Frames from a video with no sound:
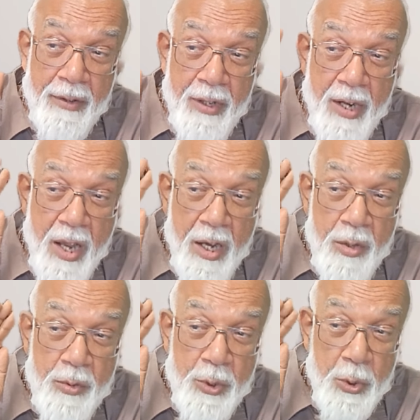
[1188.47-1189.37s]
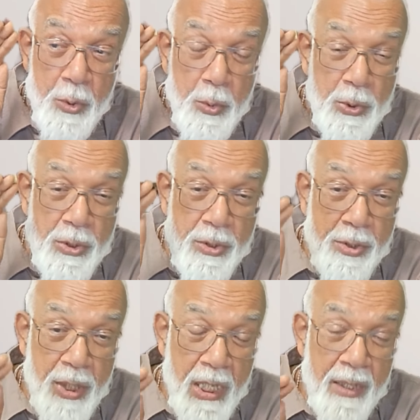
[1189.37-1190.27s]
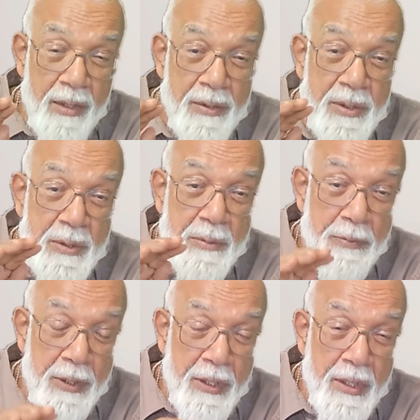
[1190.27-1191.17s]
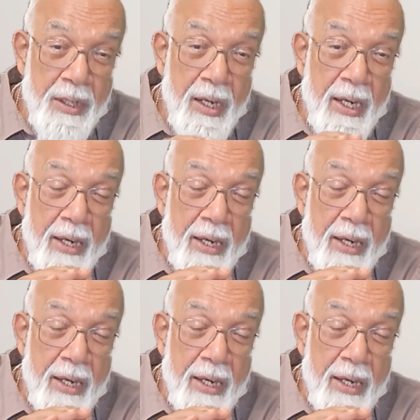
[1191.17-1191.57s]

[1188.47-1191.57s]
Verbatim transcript: Now you think, speak,